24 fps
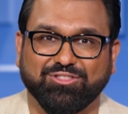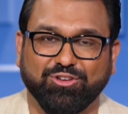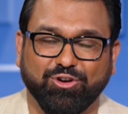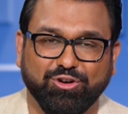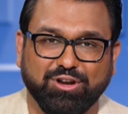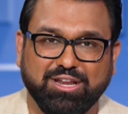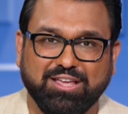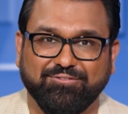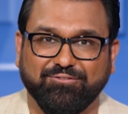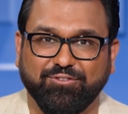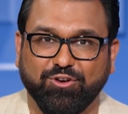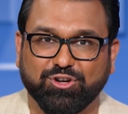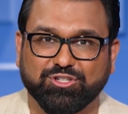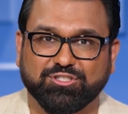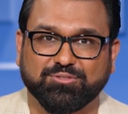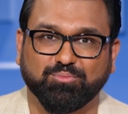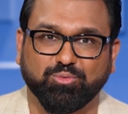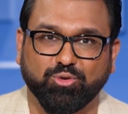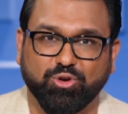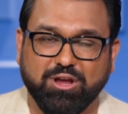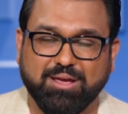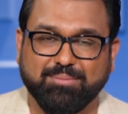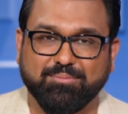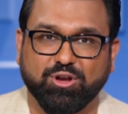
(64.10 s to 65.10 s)
31st
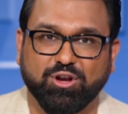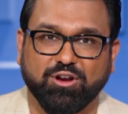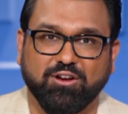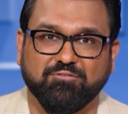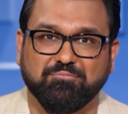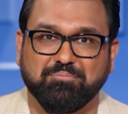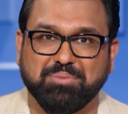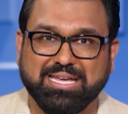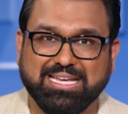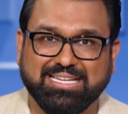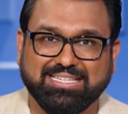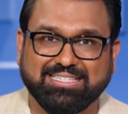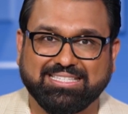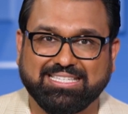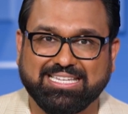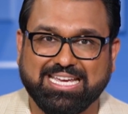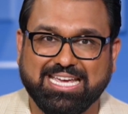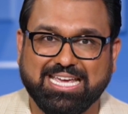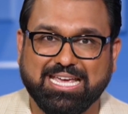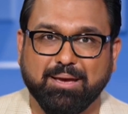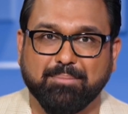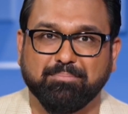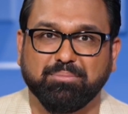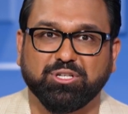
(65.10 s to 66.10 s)
Premier of
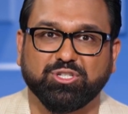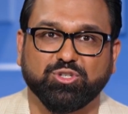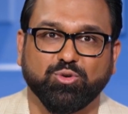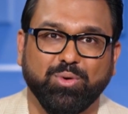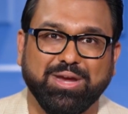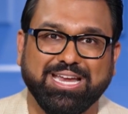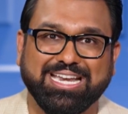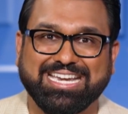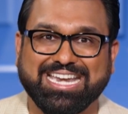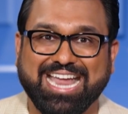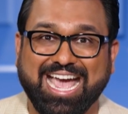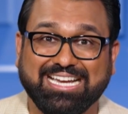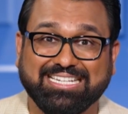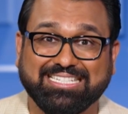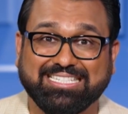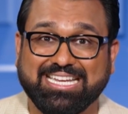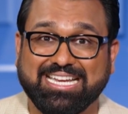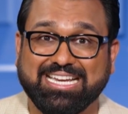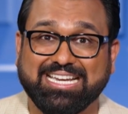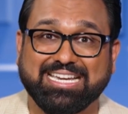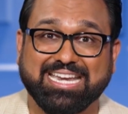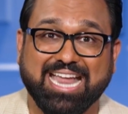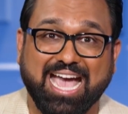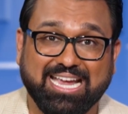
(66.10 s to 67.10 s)
BC between
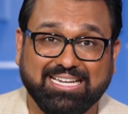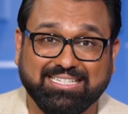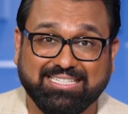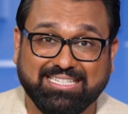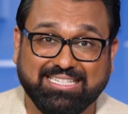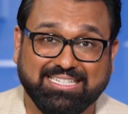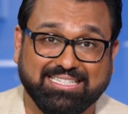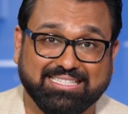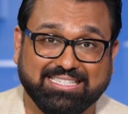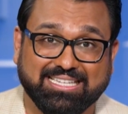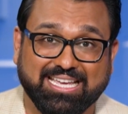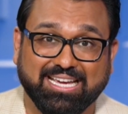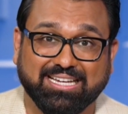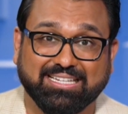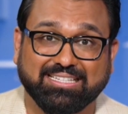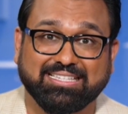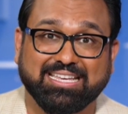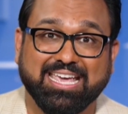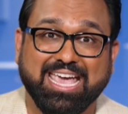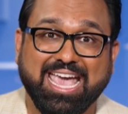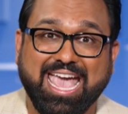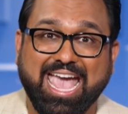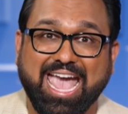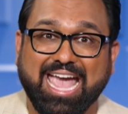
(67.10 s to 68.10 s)

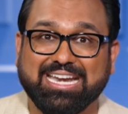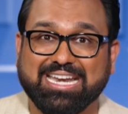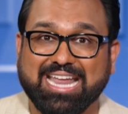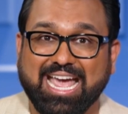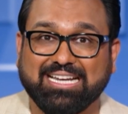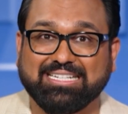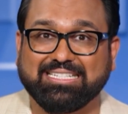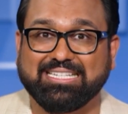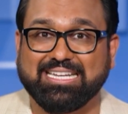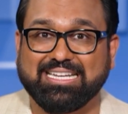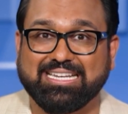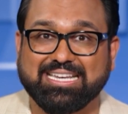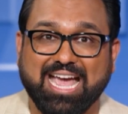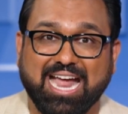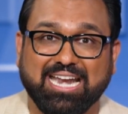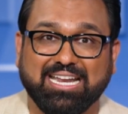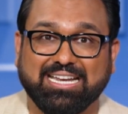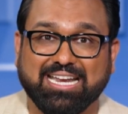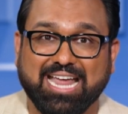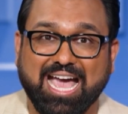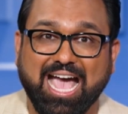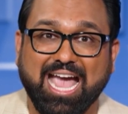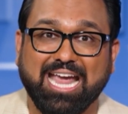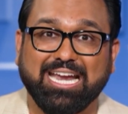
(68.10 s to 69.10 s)
1996 and
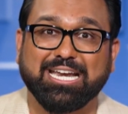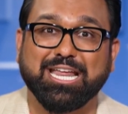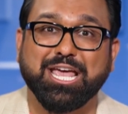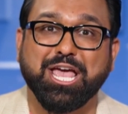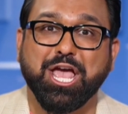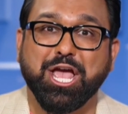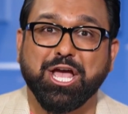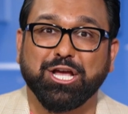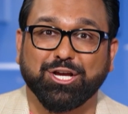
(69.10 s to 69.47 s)
1999.